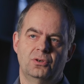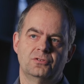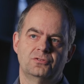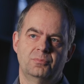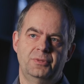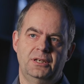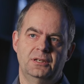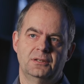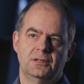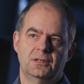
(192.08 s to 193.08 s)
also
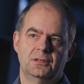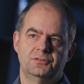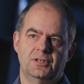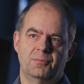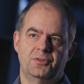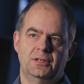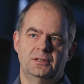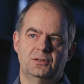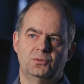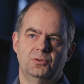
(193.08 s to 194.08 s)
be
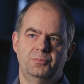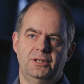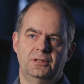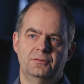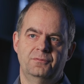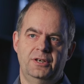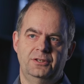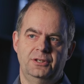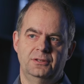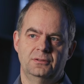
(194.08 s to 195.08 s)
something that would be
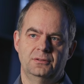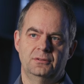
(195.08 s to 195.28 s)
very